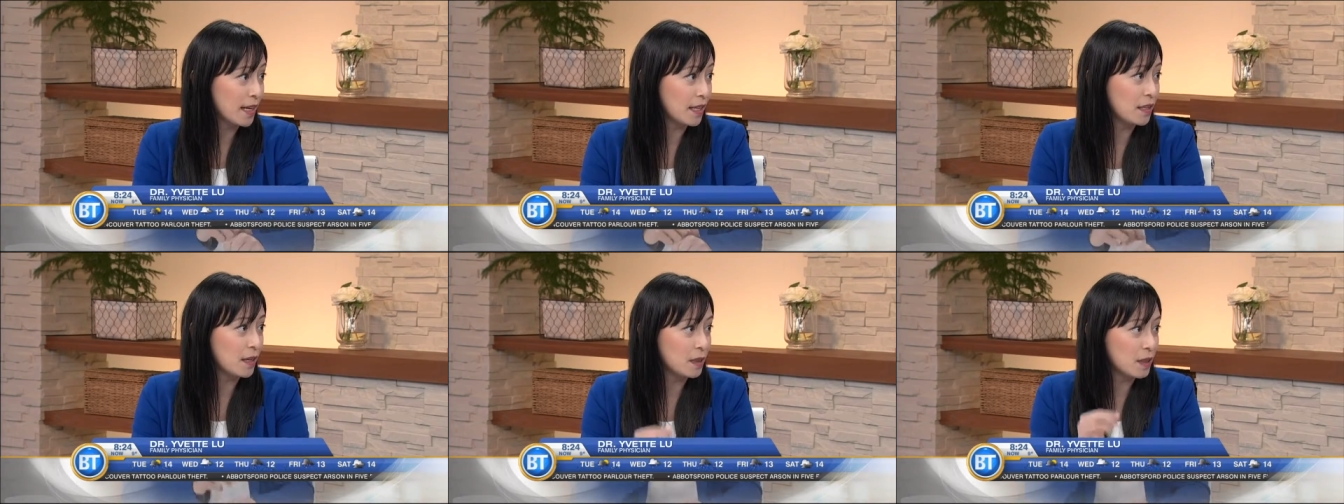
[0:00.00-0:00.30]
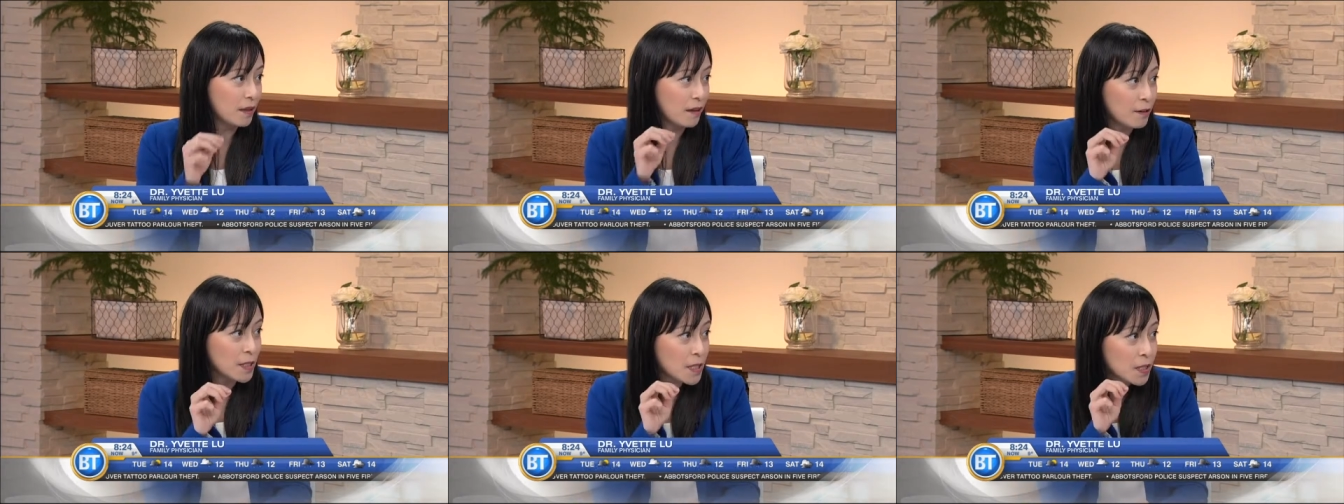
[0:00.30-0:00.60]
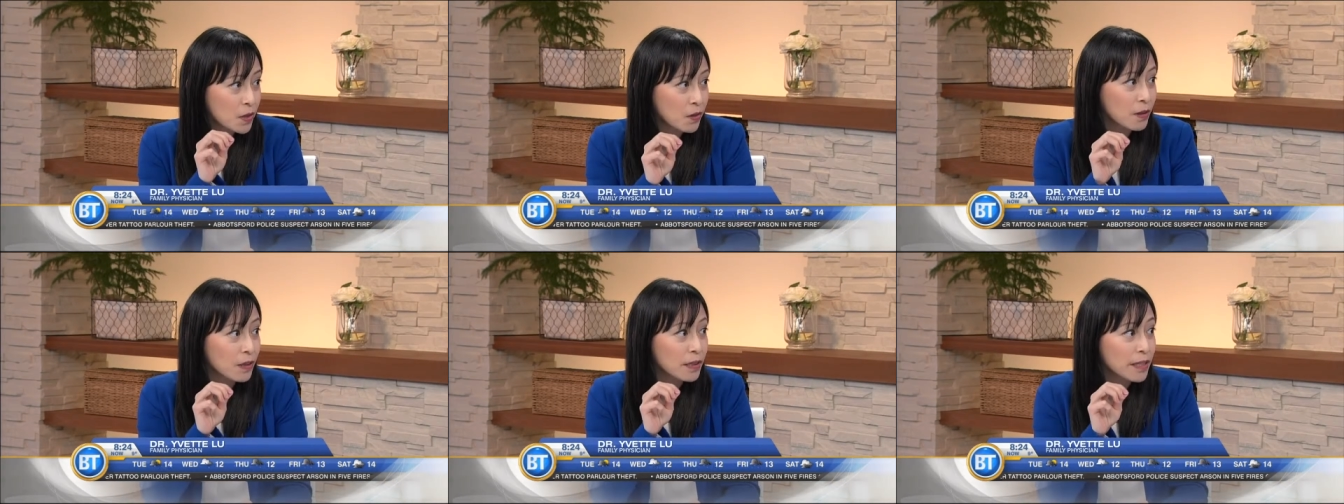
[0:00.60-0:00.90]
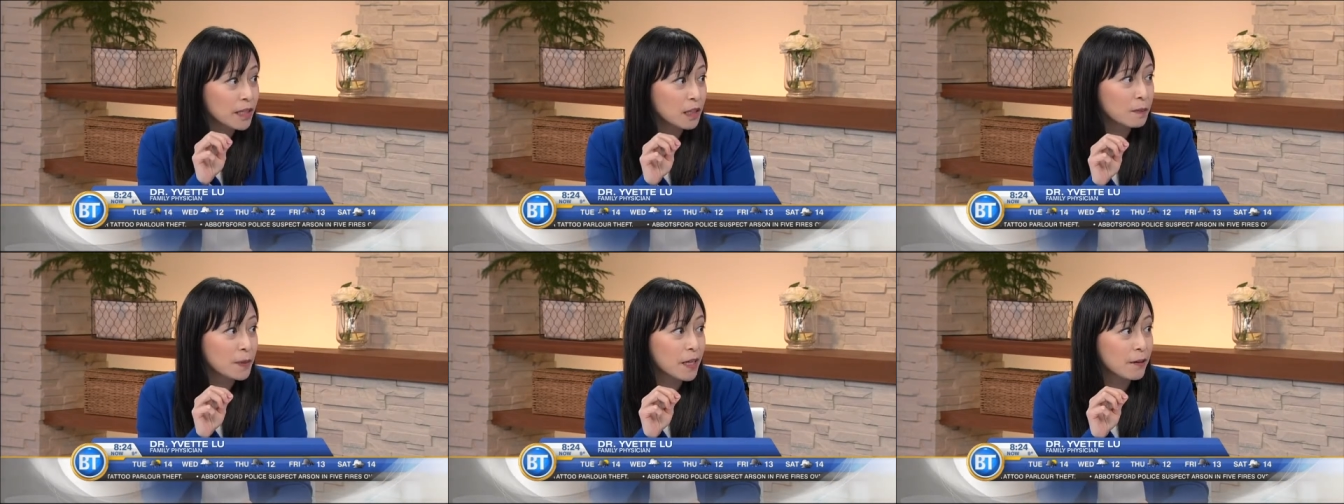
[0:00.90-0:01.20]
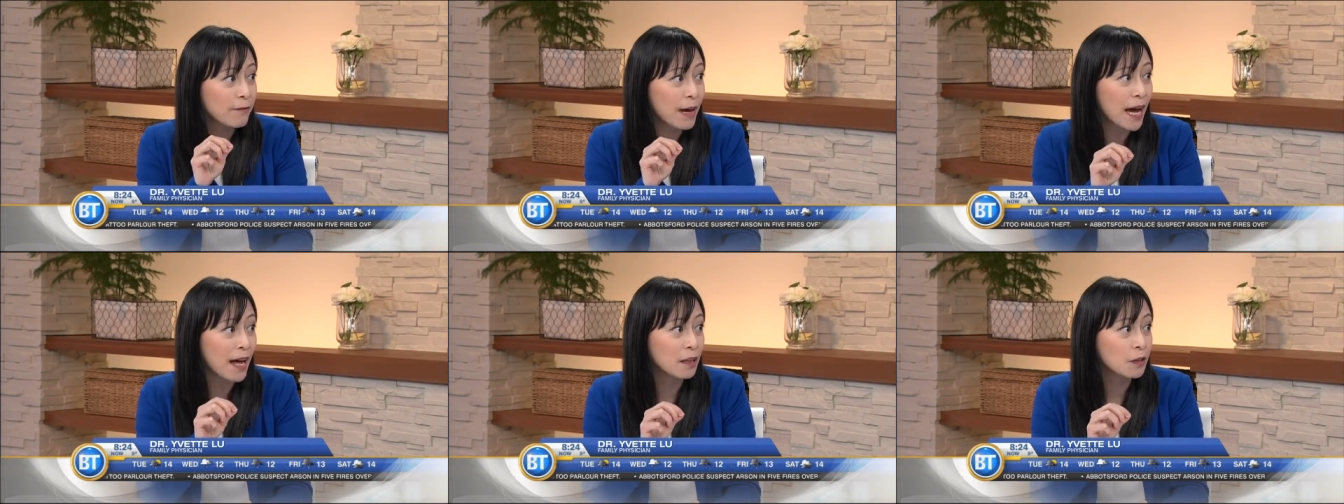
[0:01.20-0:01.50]
and they insert a little bit
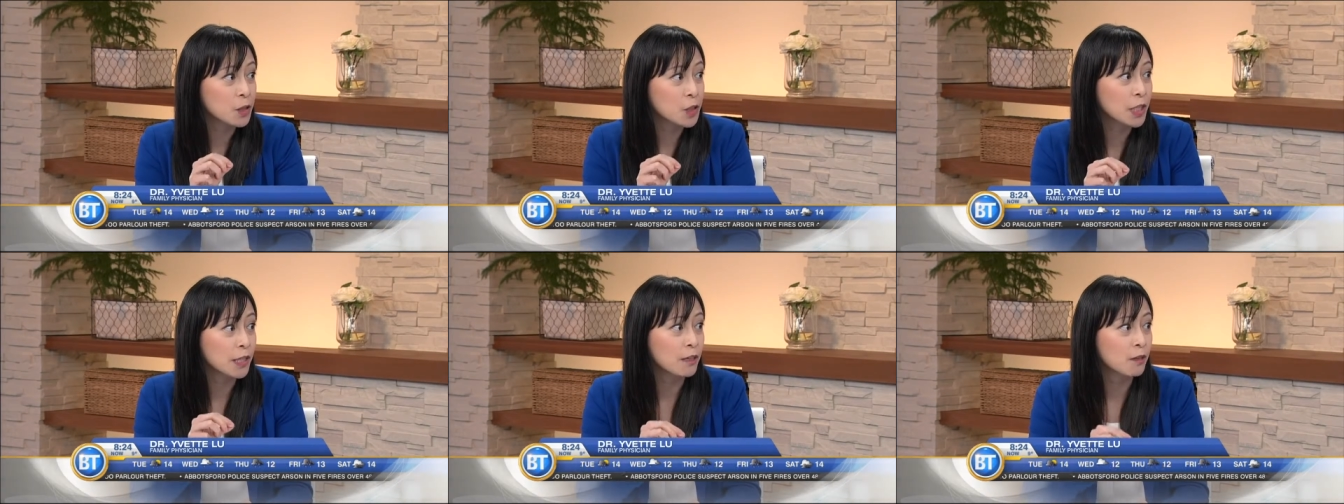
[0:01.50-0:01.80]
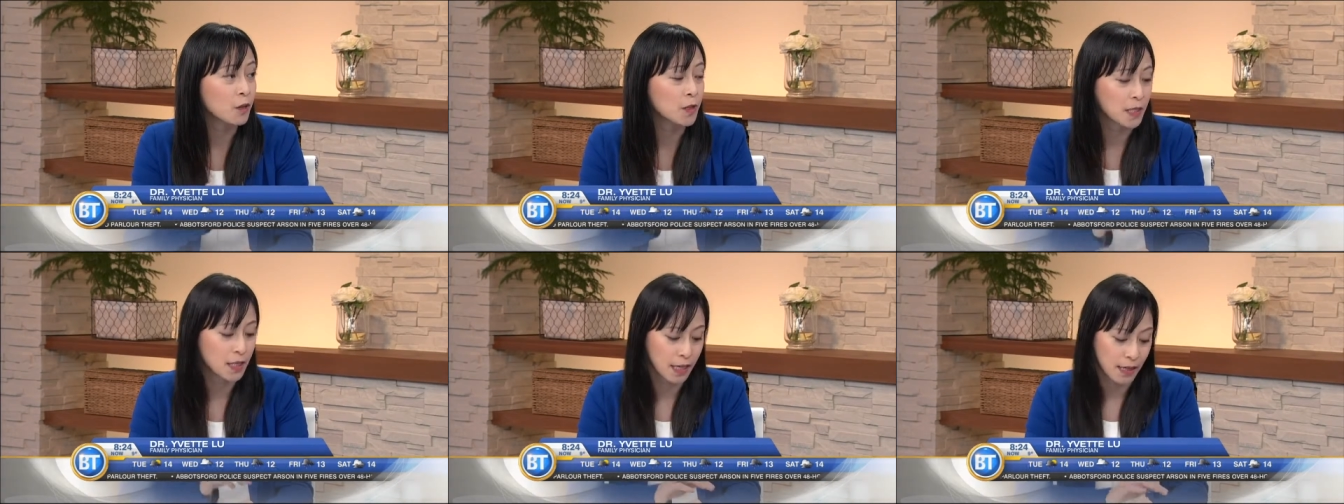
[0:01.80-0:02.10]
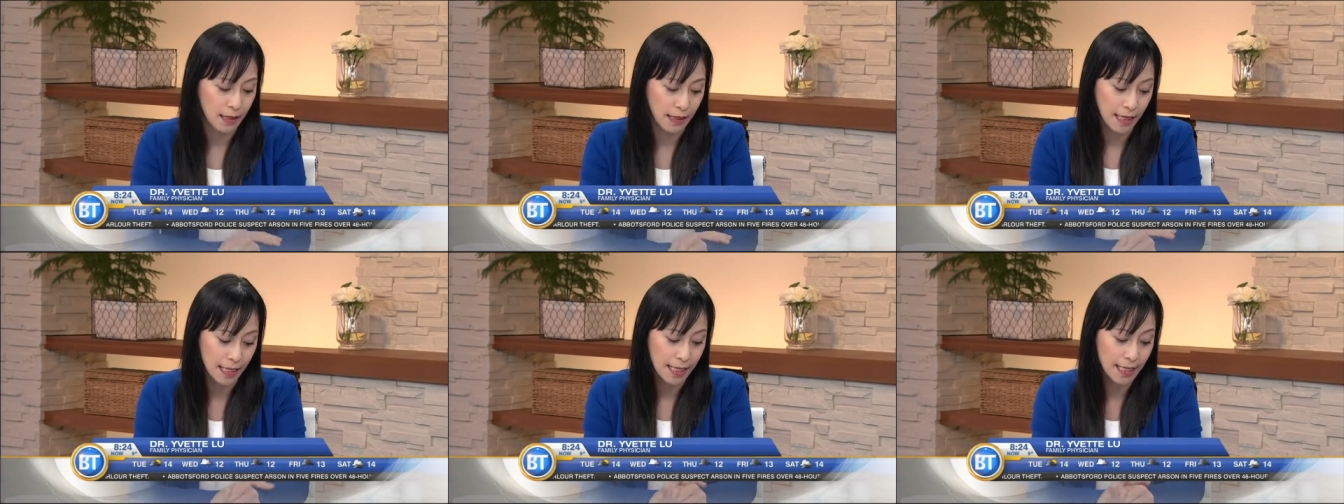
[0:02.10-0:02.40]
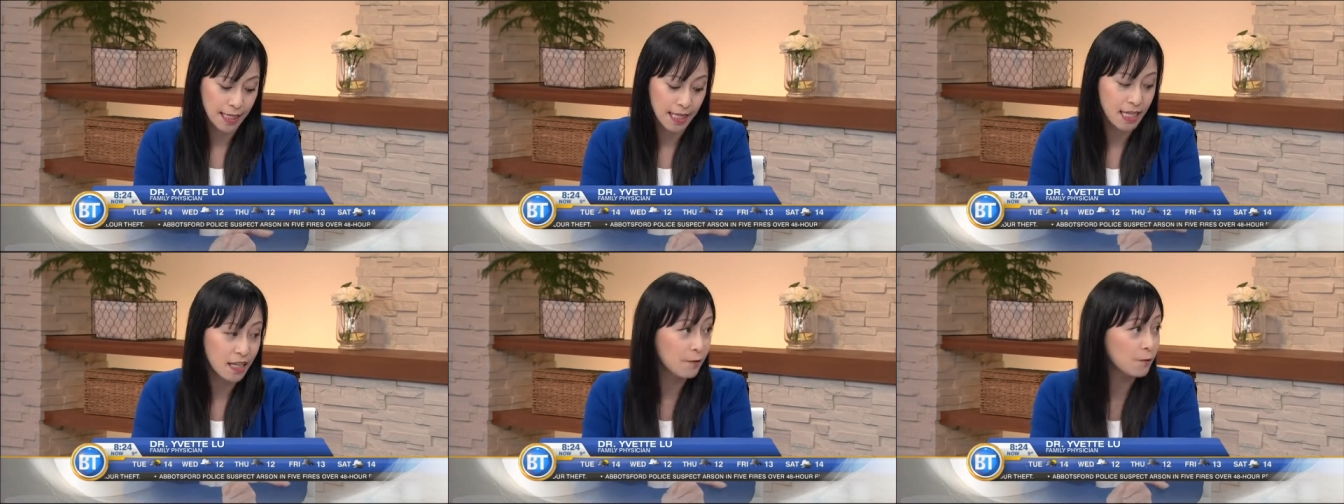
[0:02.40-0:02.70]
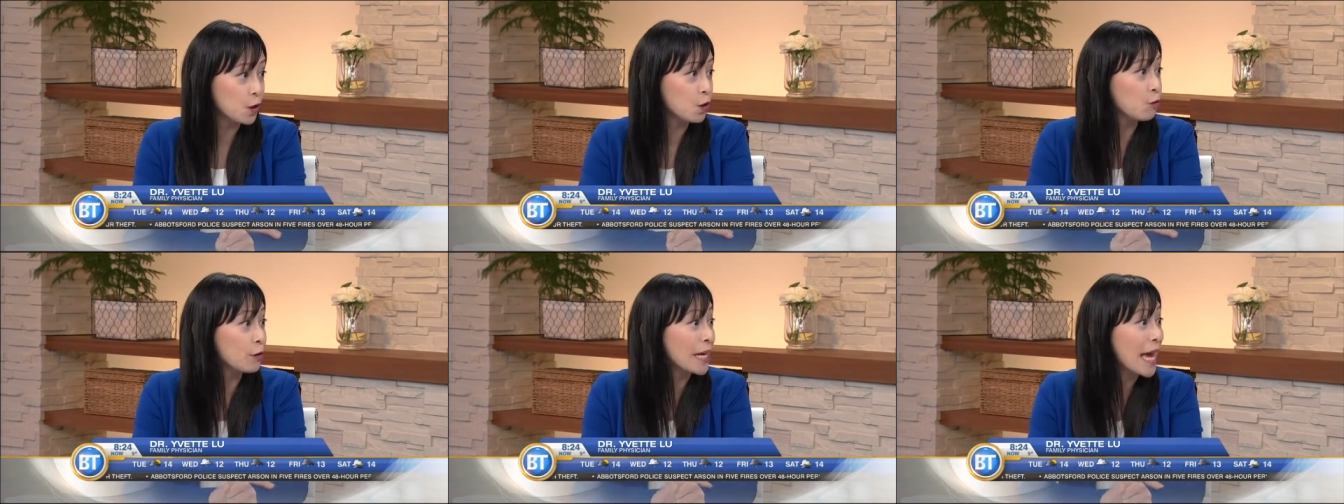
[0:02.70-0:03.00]
of allergen in your skin and they see if
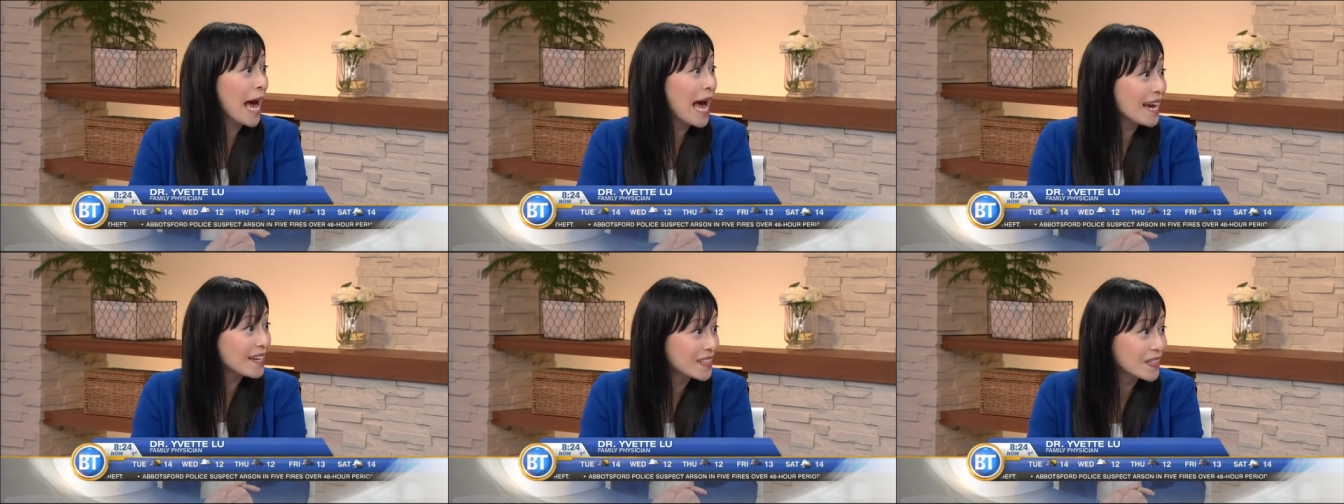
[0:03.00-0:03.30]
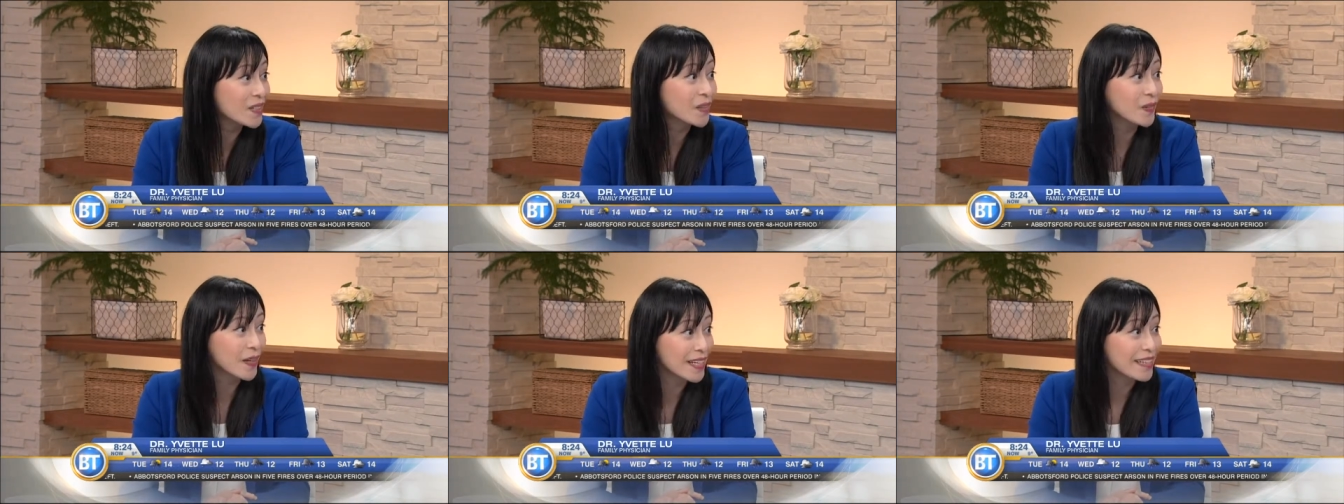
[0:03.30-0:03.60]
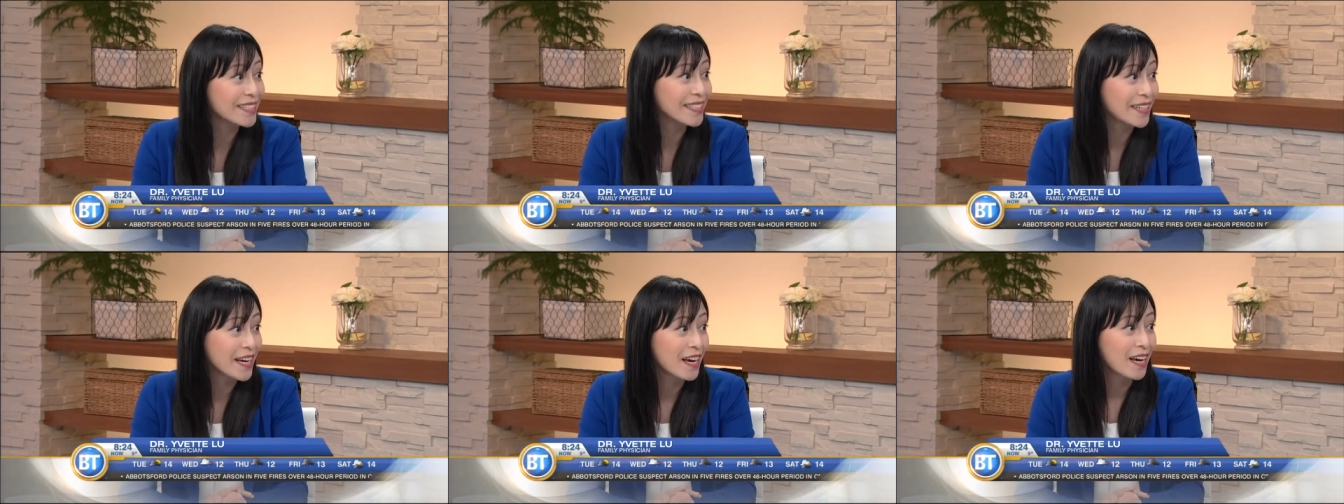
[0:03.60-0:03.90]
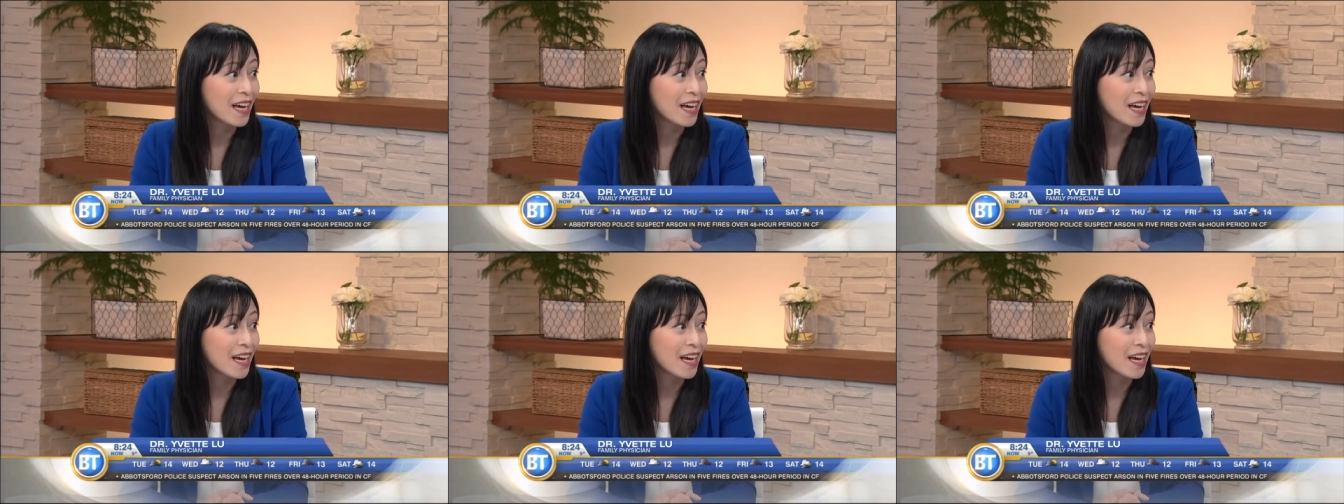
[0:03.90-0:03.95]
you react to it.